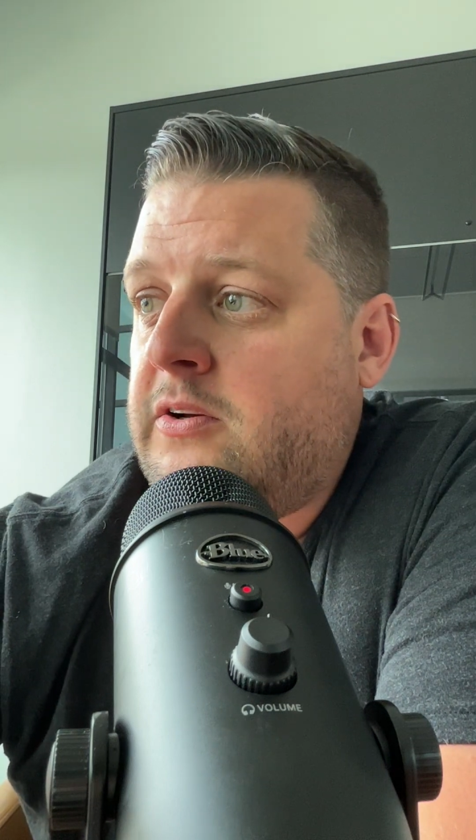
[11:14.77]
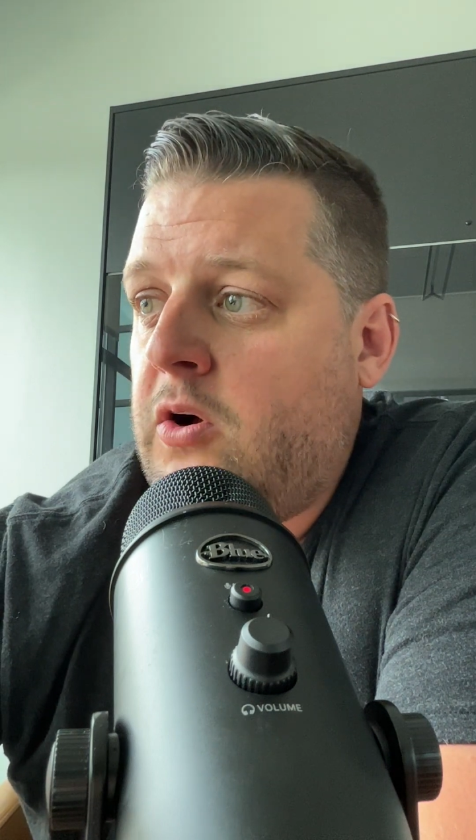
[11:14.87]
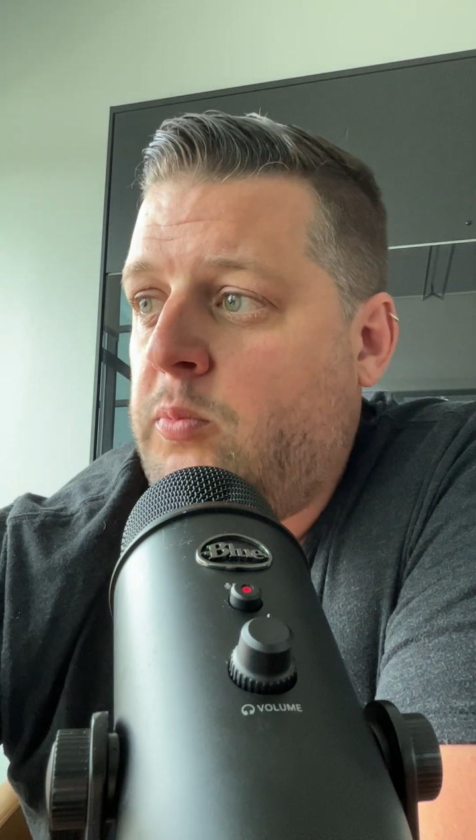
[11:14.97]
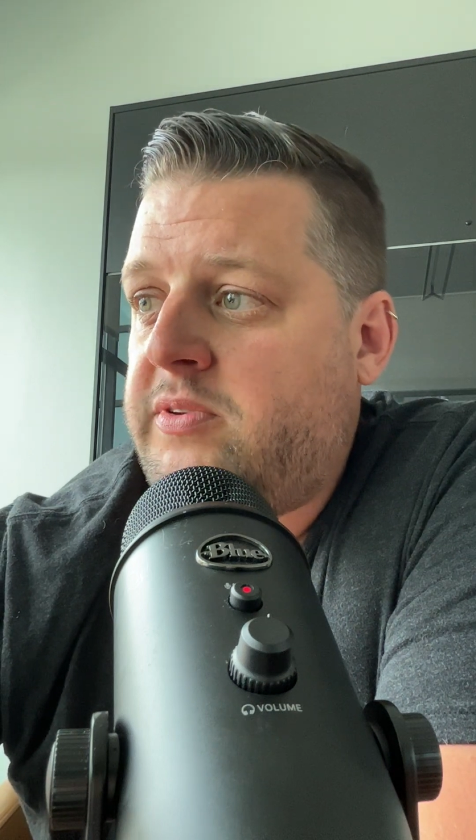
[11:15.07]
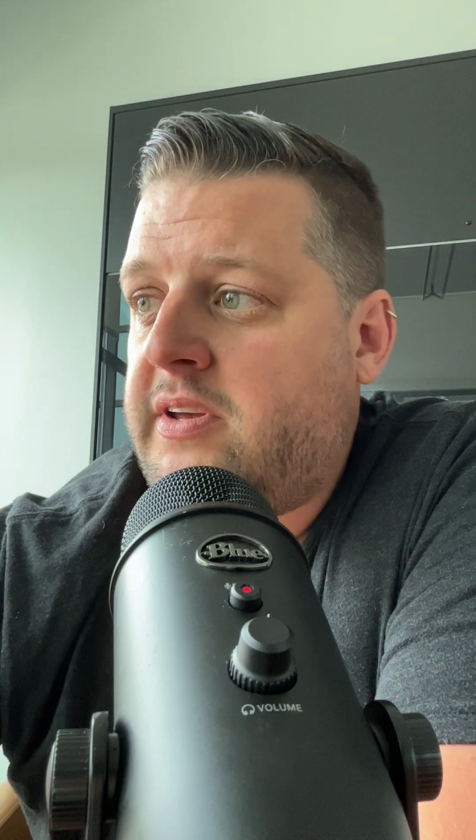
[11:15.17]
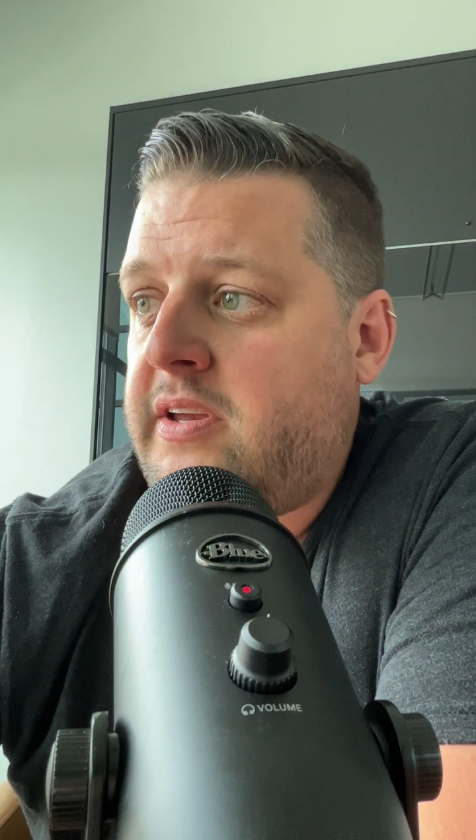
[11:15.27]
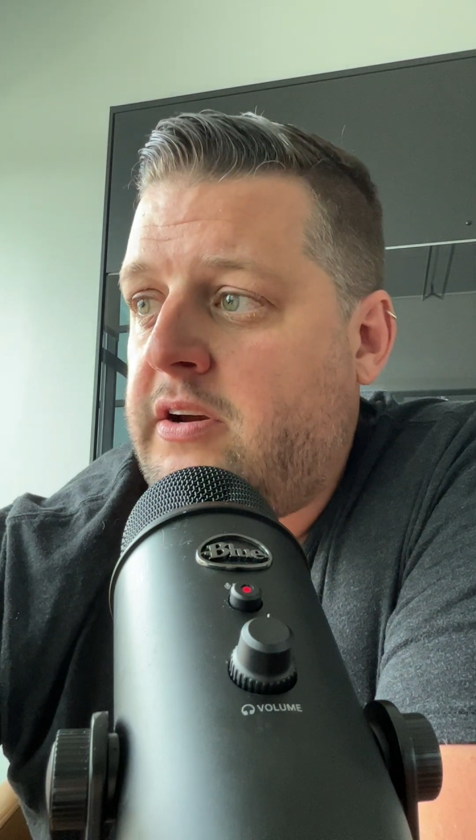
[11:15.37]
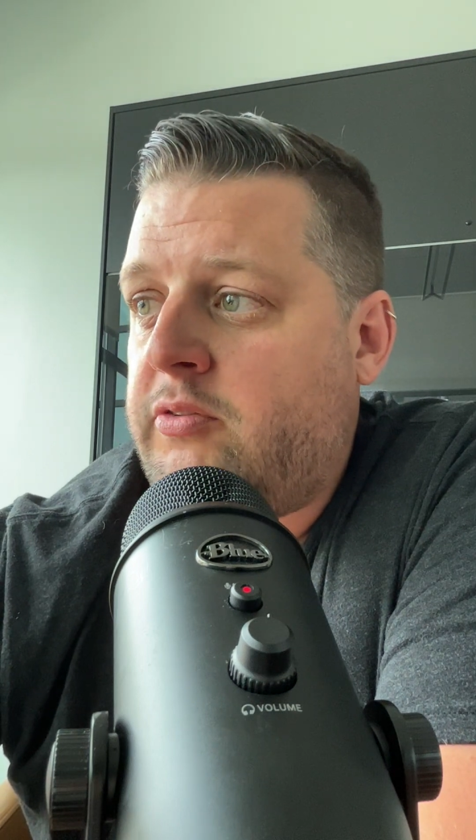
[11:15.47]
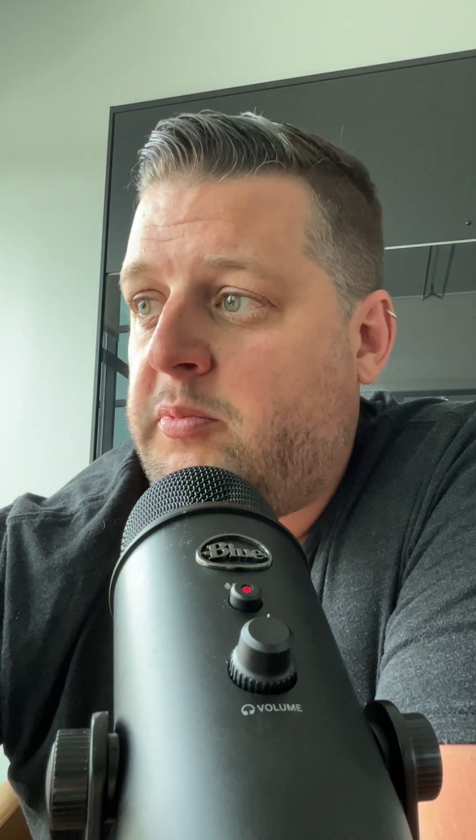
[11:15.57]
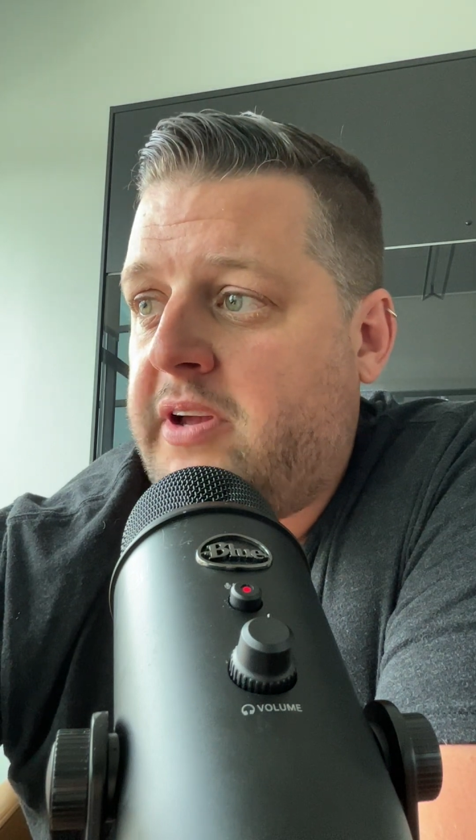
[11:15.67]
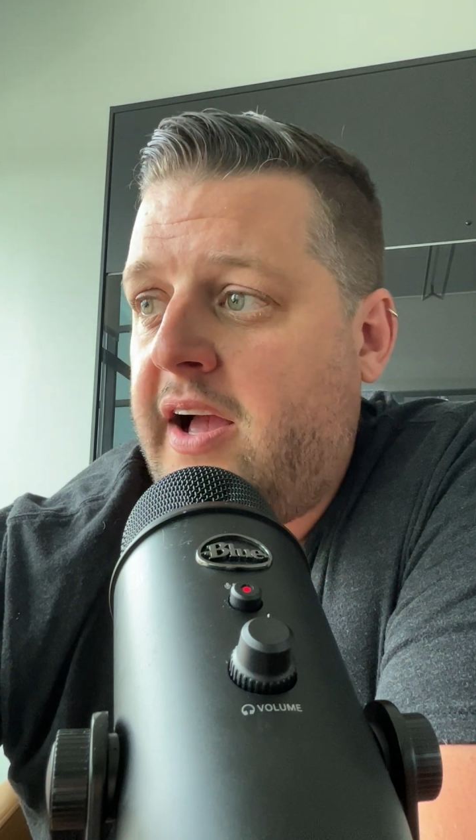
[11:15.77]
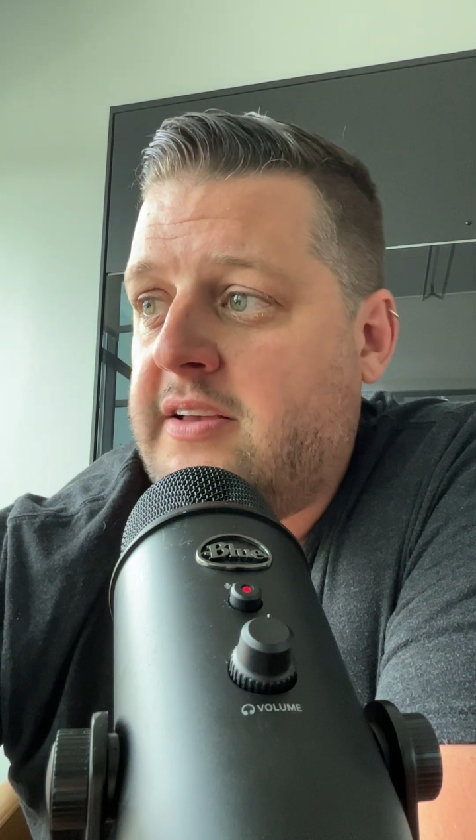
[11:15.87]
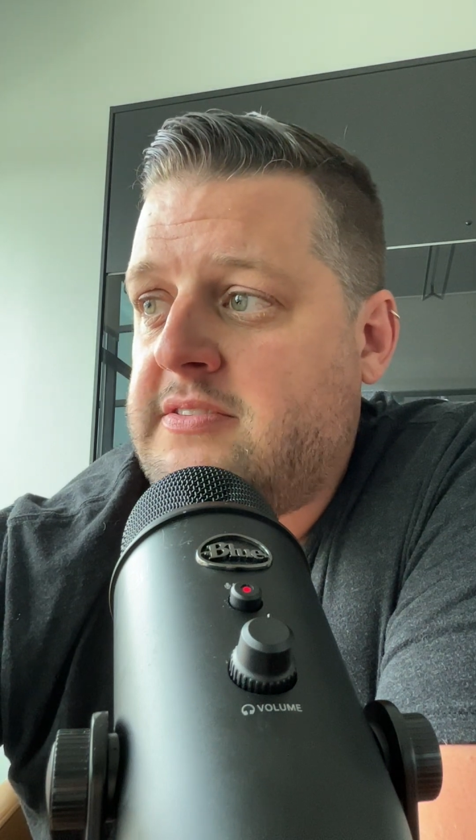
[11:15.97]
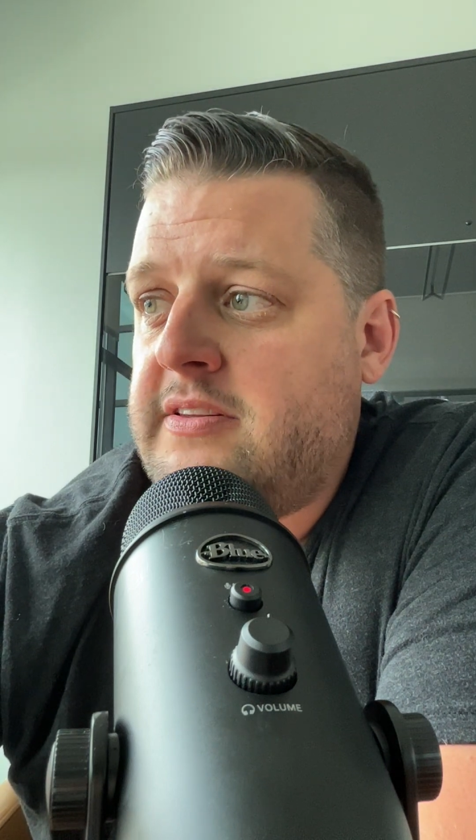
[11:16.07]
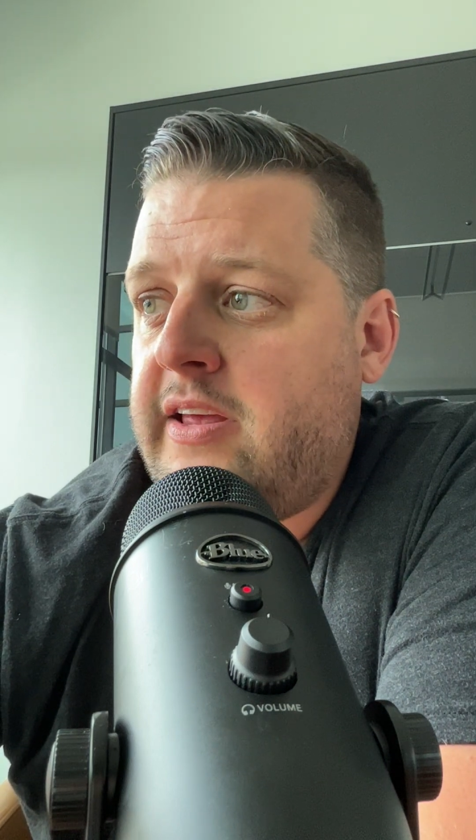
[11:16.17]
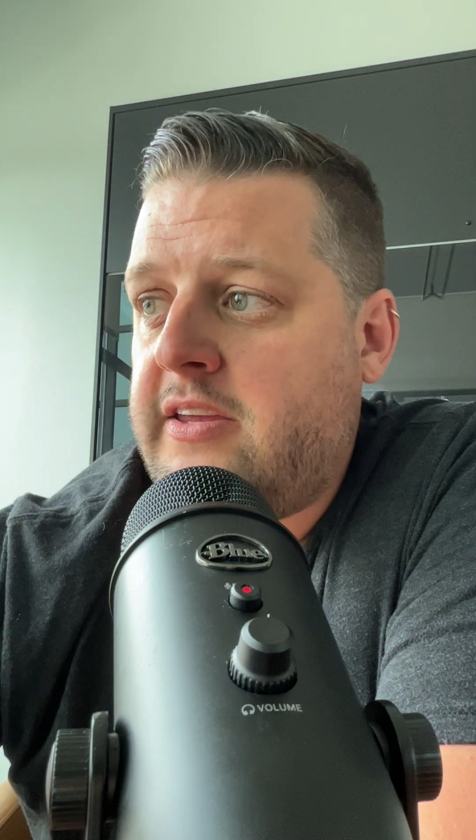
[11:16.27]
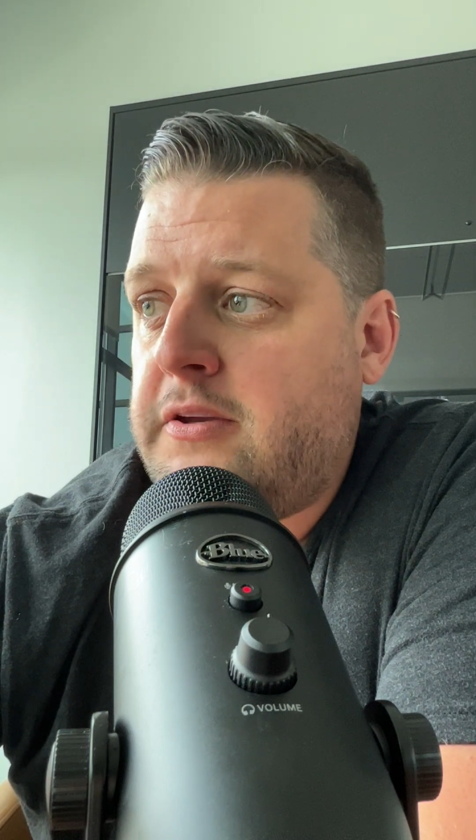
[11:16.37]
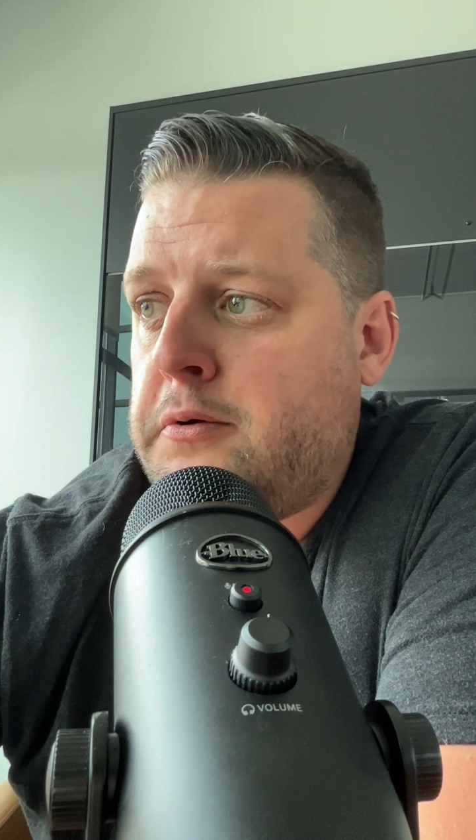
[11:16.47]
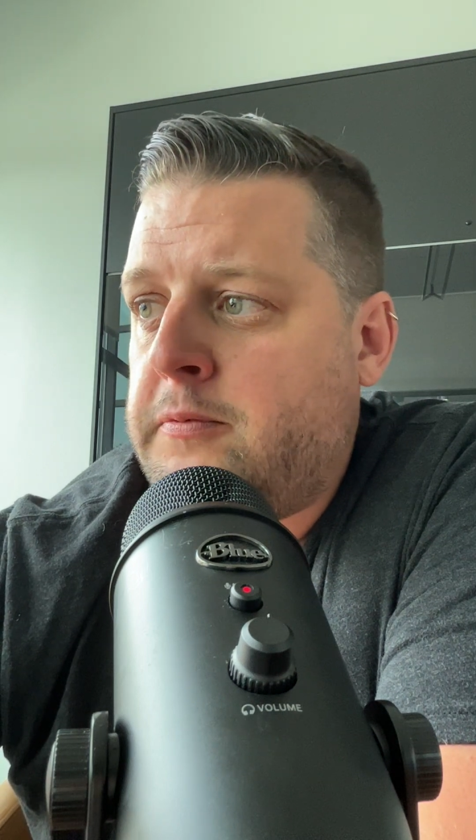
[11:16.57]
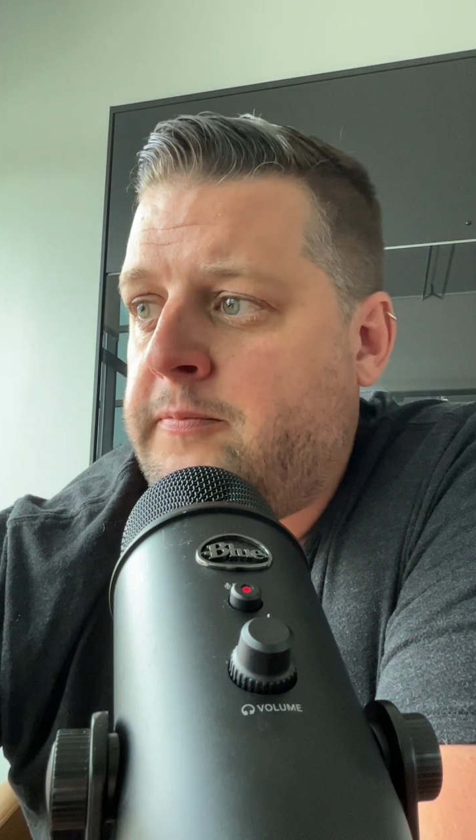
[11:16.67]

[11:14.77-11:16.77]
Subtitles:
hope to hear from you guys. Thank you.